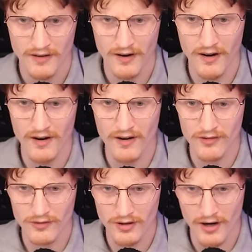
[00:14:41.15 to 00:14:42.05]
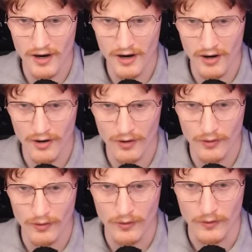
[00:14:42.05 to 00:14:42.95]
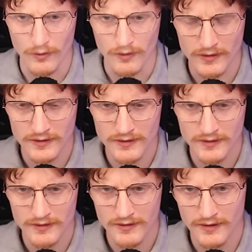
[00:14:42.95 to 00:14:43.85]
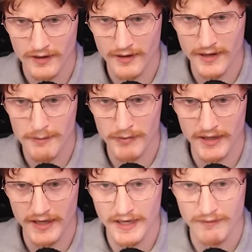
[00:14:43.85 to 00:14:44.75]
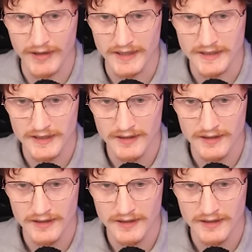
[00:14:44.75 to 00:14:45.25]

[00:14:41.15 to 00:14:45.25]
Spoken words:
Oh no! I can't believe it.